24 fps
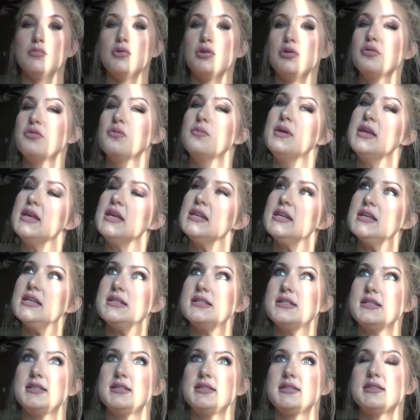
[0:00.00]
movement,
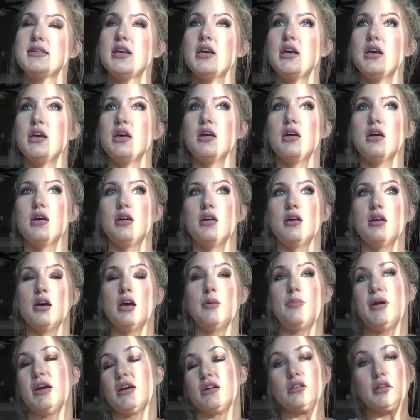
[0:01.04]
is
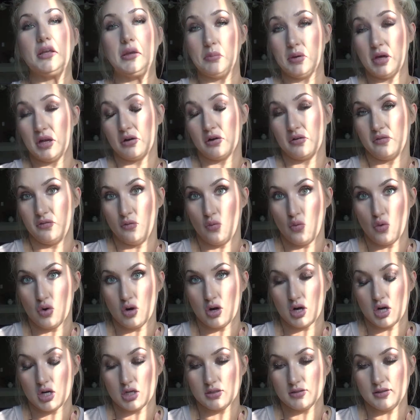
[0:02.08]
apparently better
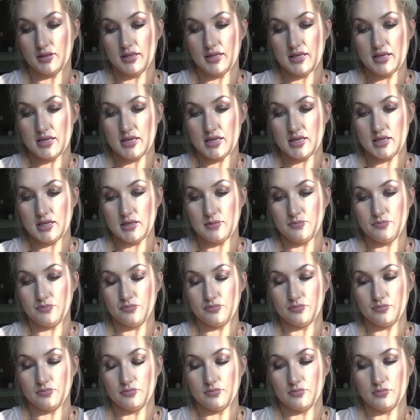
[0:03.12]
for the
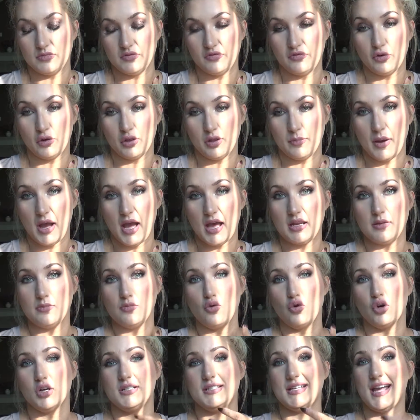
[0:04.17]
body,
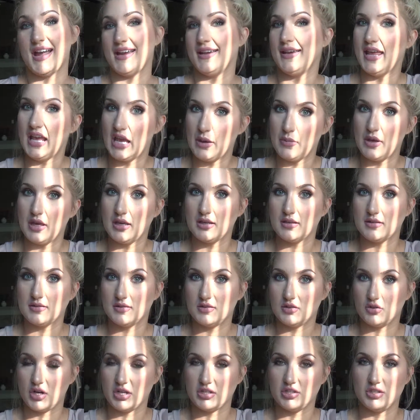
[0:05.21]
more dynamic
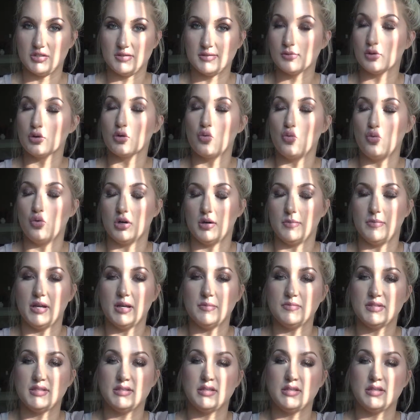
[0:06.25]
stretches or warm-ups.